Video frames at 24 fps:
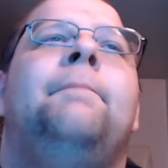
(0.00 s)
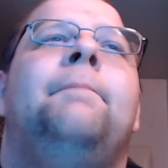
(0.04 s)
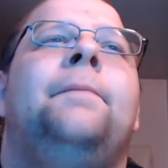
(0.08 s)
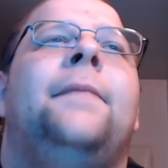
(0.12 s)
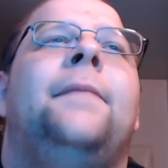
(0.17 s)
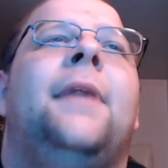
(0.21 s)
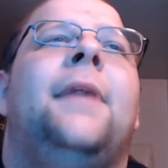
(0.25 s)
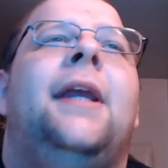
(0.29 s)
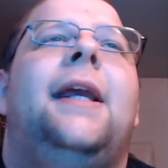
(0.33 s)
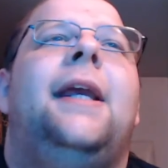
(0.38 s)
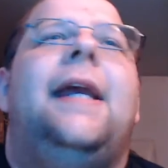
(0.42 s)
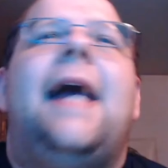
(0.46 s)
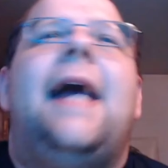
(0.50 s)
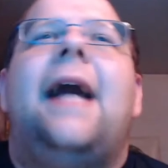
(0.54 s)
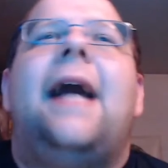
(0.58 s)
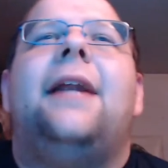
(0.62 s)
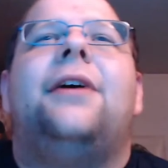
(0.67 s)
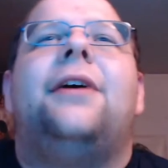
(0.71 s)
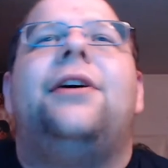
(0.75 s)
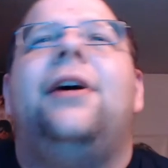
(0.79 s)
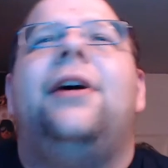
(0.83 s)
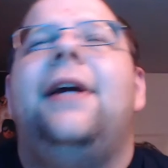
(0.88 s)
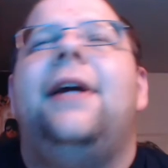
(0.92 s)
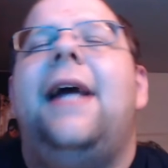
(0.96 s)
He
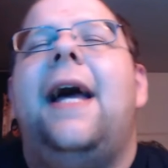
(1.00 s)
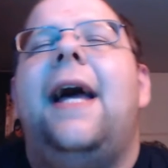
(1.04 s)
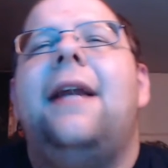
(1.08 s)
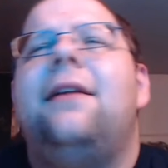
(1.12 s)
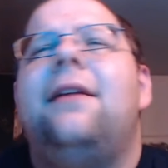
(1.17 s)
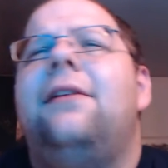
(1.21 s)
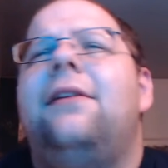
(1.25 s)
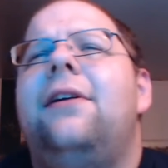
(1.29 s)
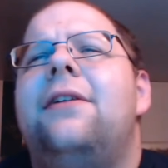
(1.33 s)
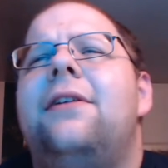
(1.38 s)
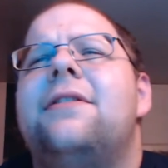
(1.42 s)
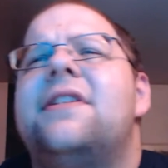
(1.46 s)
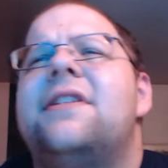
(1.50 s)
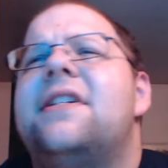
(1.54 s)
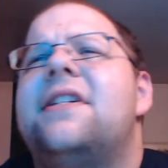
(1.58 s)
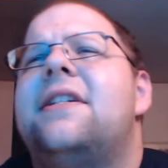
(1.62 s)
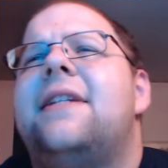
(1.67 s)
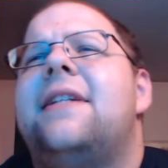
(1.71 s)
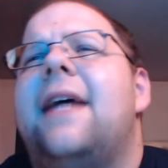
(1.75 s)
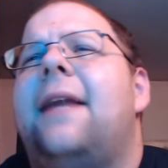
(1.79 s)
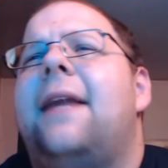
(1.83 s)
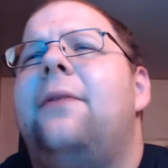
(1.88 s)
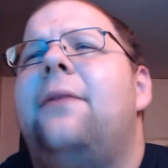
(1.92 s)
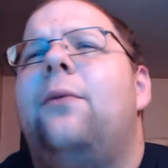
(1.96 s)
had a little
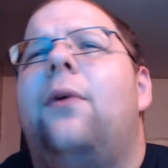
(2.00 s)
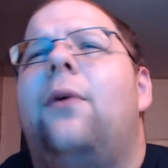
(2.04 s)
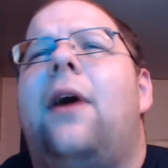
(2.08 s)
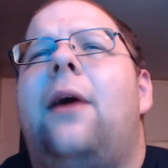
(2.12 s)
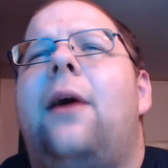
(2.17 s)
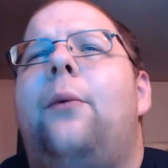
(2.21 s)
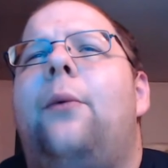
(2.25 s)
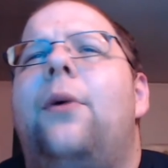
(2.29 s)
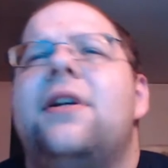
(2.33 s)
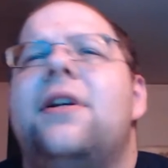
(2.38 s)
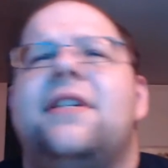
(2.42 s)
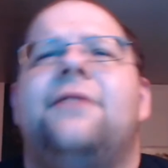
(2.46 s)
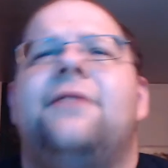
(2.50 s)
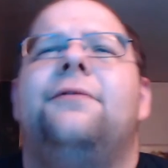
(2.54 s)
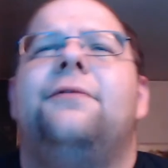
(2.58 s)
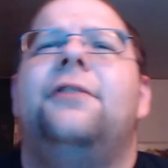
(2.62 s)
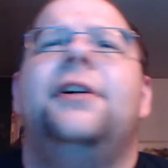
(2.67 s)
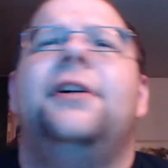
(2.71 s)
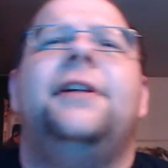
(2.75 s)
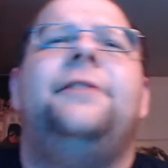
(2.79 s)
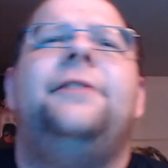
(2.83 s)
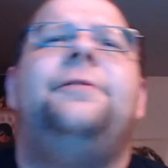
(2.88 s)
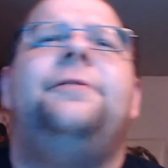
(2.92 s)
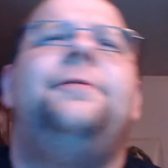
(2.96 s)
stint where I wasn't
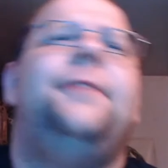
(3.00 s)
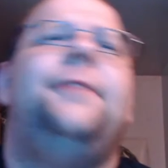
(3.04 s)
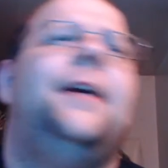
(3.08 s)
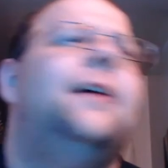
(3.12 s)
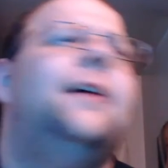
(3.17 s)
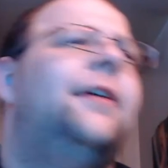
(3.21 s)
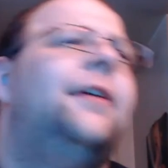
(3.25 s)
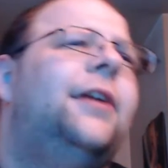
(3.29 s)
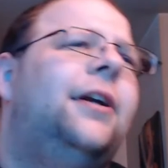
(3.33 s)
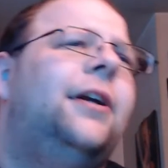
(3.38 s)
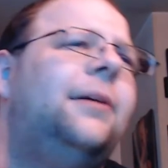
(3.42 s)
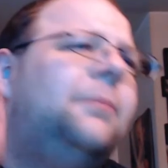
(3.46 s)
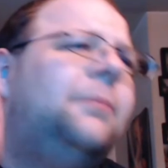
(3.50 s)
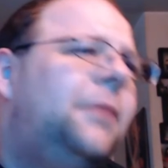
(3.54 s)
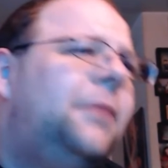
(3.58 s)
really feeling him.